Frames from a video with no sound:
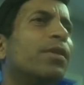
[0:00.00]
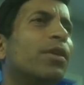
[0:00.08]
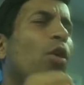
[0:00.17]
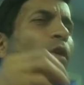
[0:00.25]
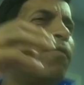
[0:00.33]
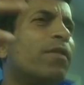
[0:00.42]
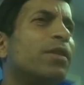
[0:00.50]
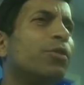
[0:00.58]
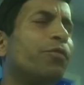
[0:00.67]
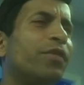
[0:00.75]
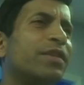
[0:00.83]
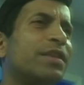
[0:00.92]
Often
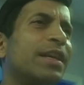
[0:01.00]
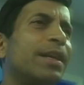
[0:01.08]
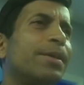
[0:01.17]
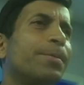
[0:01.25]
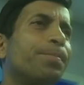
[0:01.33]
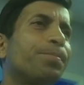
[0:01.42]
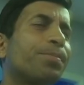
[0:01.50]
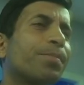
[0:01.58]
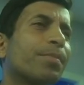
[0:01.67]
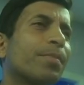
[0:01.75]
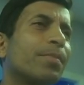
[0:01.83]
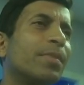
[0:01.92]
if we see,
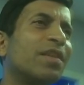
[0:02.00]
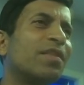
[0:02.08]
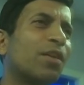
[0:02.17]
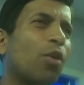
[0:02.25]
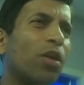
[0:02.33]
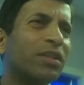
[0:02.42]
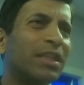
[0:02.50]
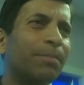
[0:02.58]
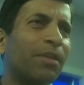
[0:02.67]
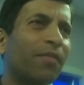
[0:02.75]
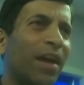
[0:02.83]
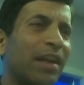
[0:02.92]
there's a concept
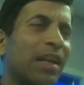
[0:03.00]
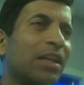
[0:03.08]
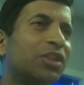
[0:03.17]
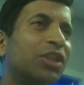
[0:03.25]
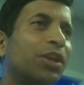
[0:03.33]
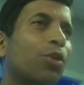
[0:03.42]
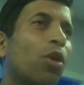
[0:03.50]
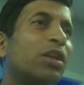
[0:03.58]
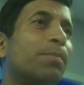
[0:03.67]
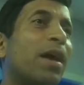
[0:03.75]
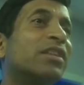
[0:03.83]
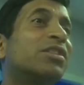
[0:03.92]
of analogy called the
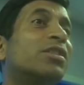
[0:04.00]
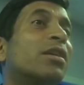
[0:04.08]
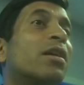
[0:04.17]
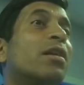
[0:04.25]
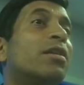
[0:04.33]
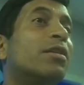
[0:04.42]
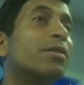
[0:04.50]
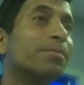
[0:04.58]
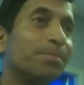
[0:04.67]
master herder.